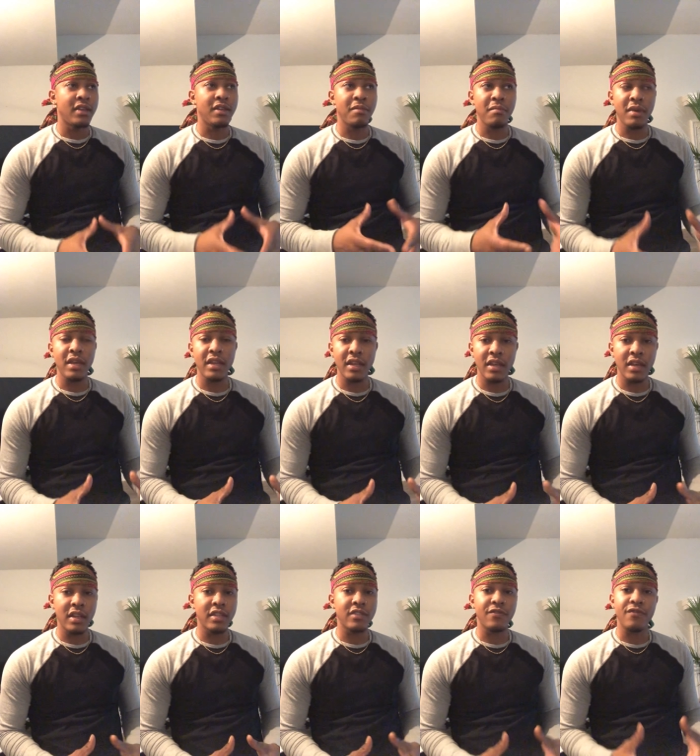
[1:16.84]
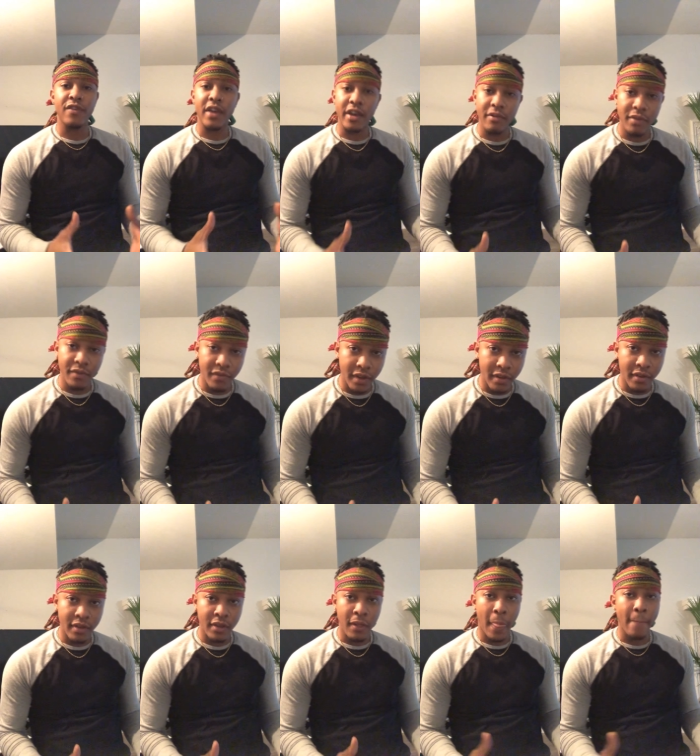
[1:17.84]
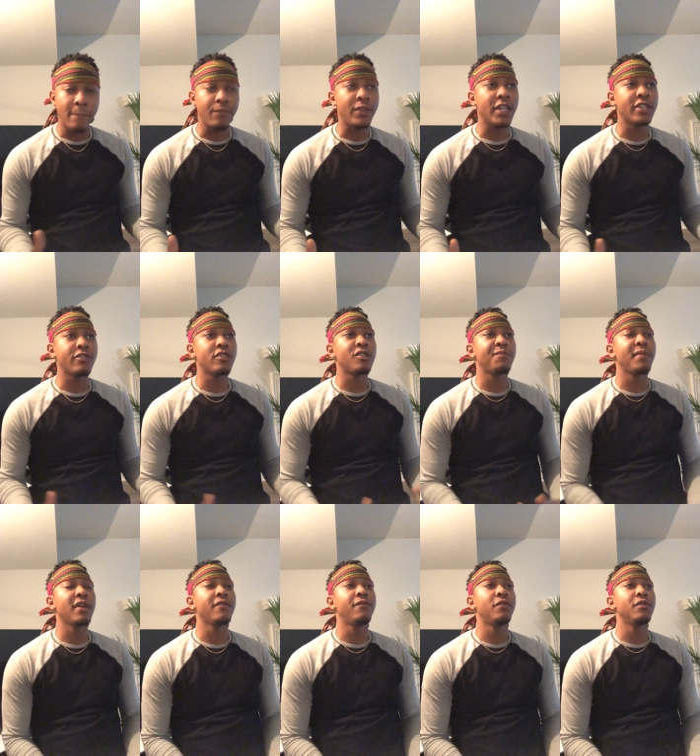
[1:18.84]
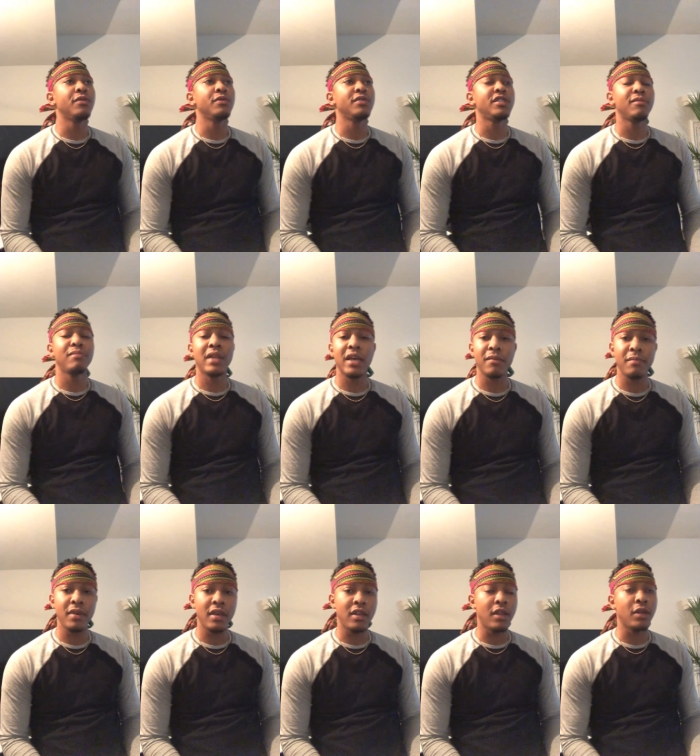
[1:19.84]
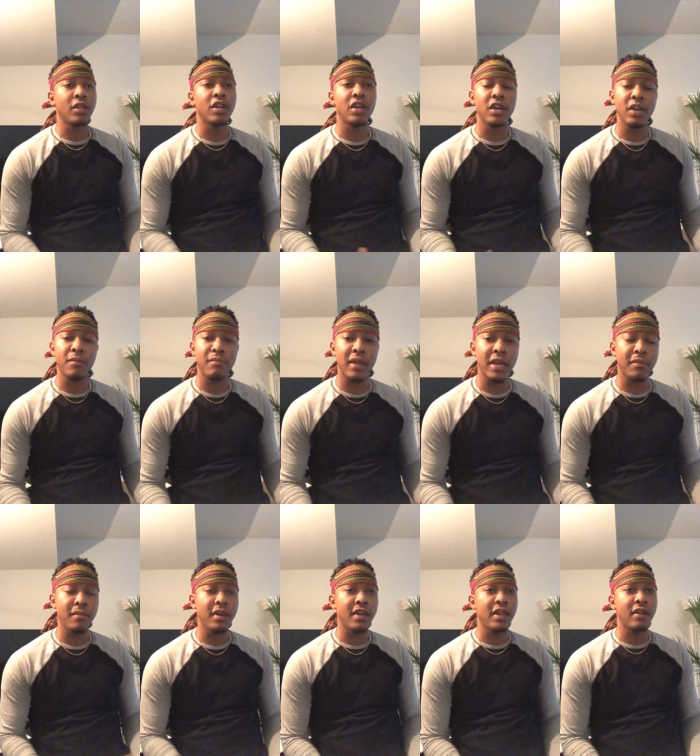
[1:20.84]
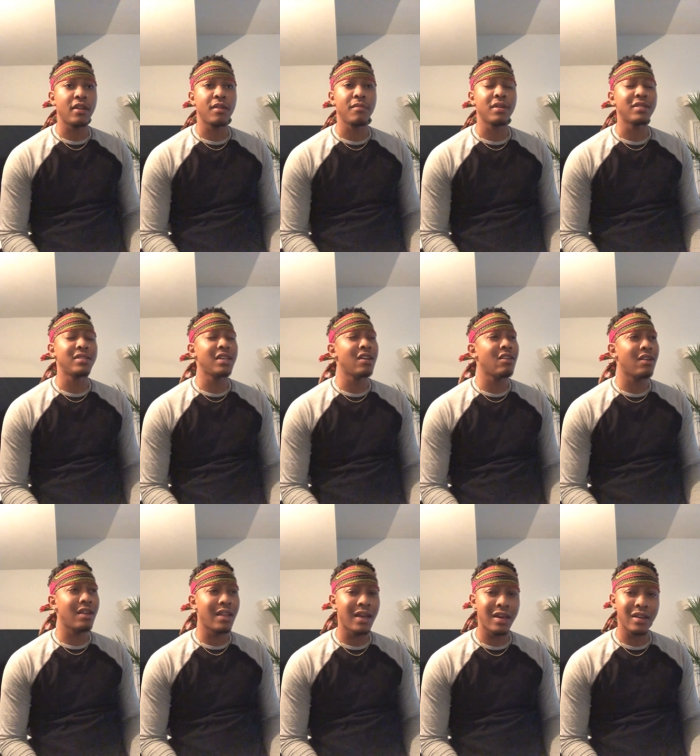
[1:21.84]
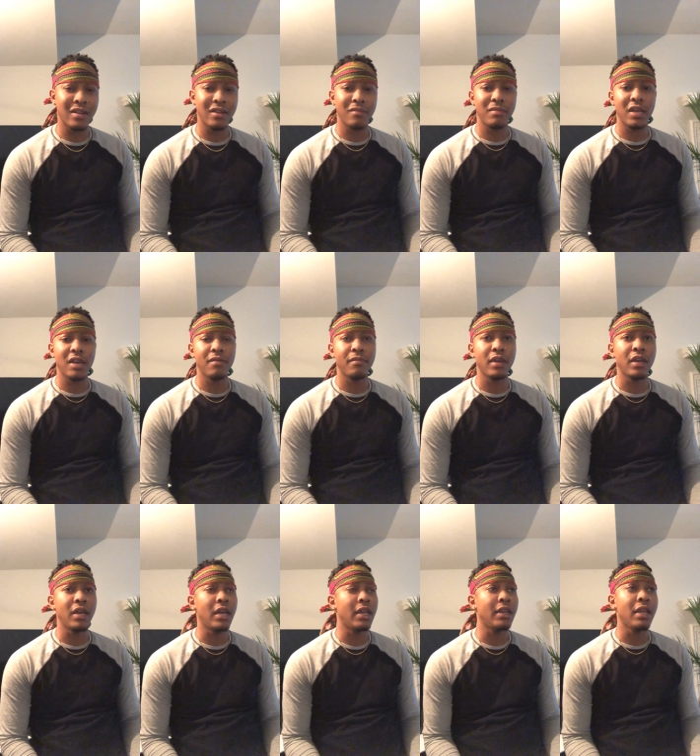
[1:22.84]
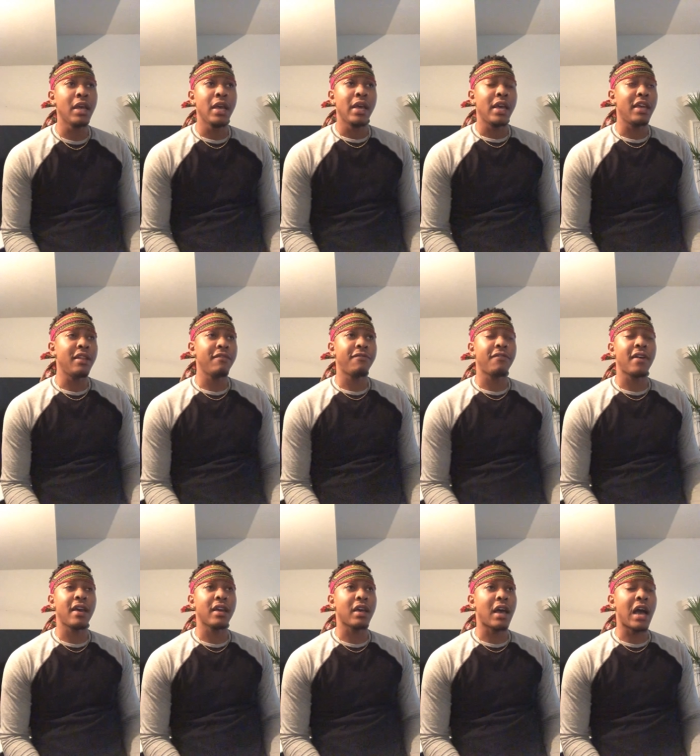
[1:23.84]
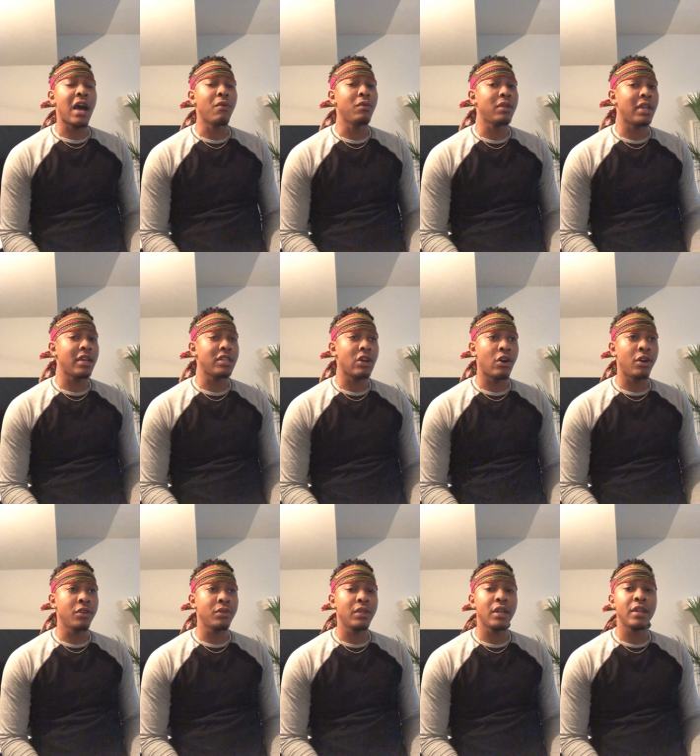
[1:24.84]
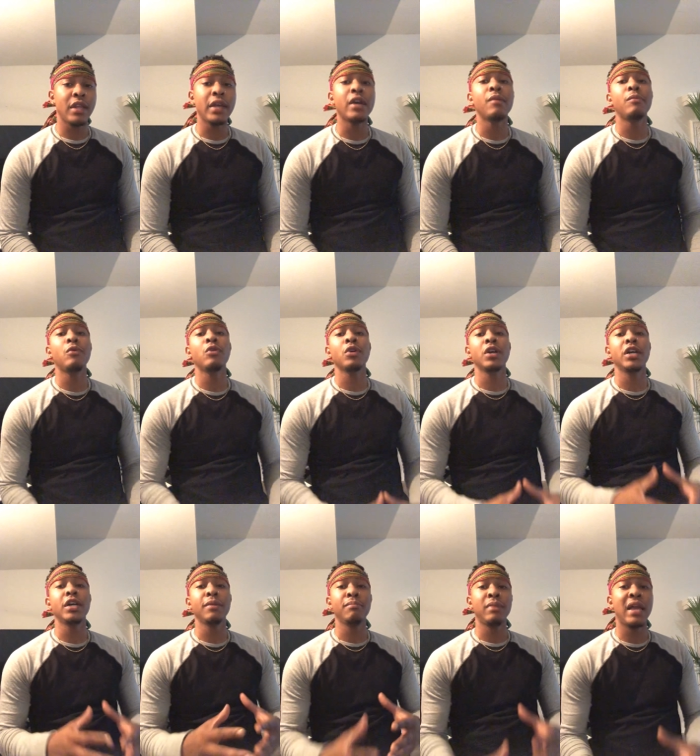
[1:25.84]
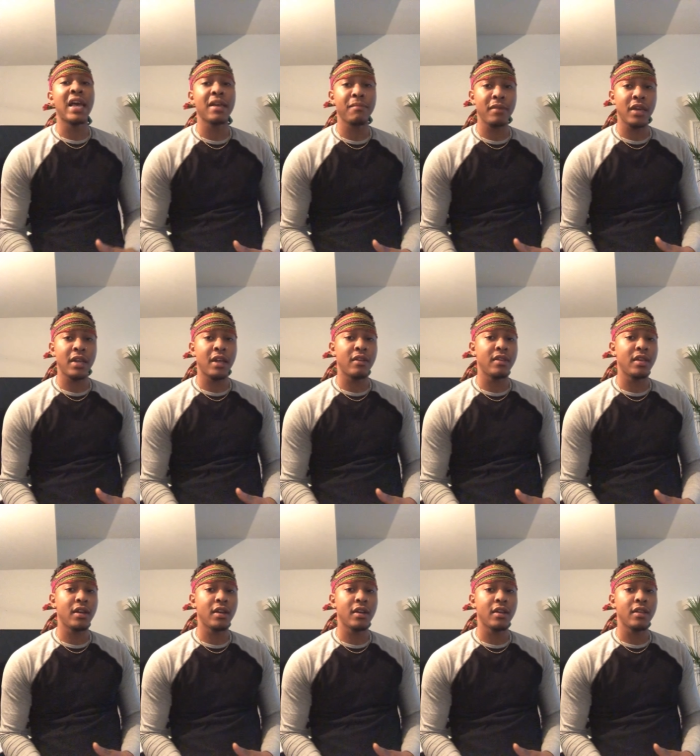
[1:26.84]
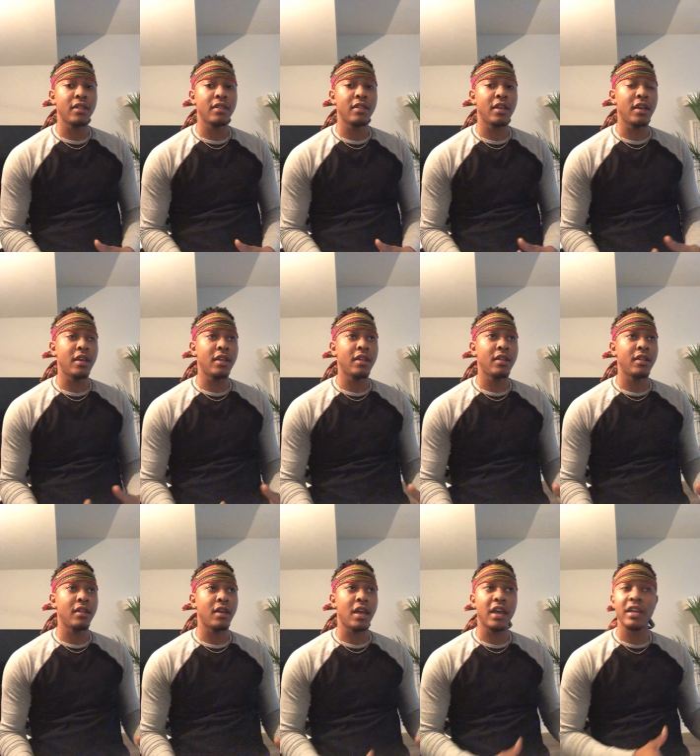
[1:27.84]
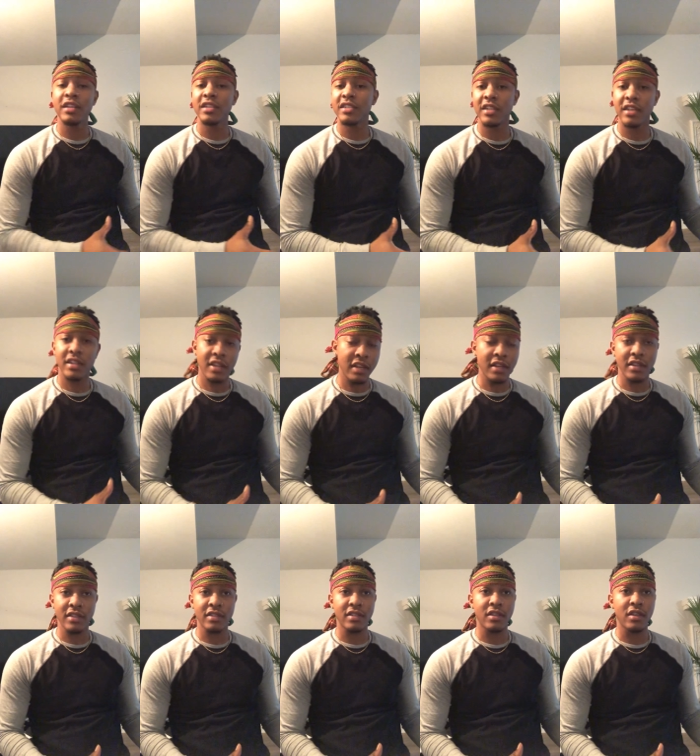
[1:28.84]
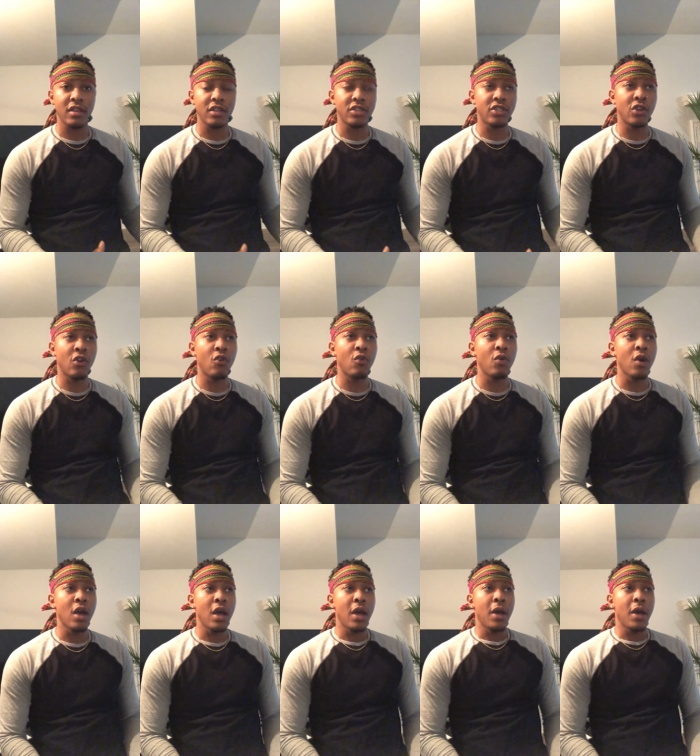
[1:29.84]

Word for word: demeaning and it's very, very disrespectful to black men, the, the good black men out there, because there are a lot of good black men. And, and in fact, I would like to argue that there are more good black men out there than ain't shit niggas. So